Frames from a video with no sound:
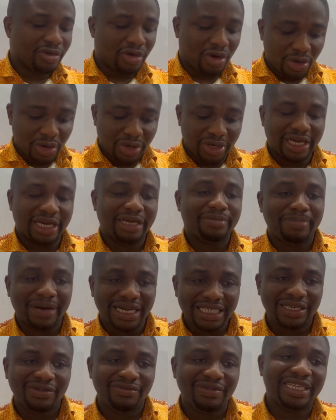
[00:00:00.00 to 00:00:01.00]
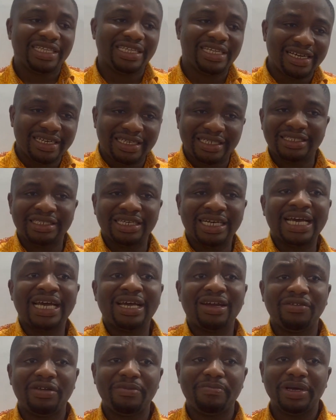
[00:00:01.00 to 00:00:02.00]
Or you can passively turn the
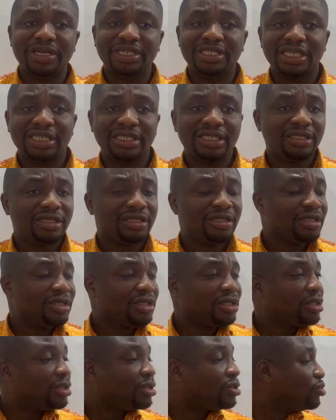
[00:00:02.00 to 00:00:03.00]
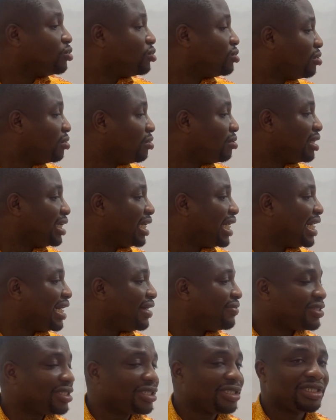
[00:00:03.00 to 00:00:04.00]
head of the patient to the
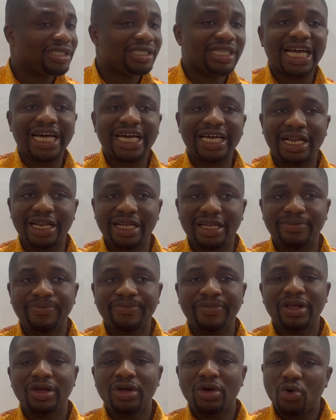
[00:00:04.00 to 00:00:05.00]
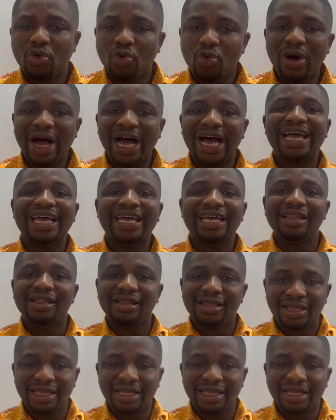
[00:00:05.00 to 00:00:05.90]
left slightly. Why